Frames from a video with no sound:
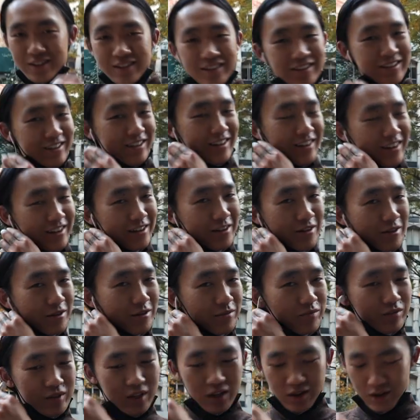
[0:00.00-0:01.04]
So what are you wearing today?
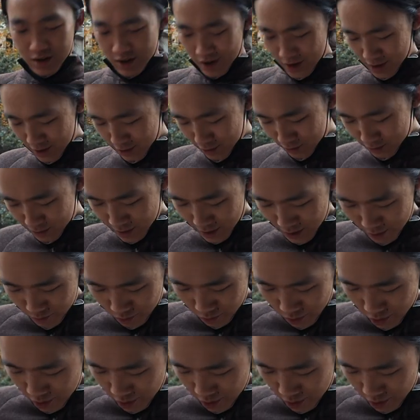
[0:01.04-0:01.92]
Um, I'm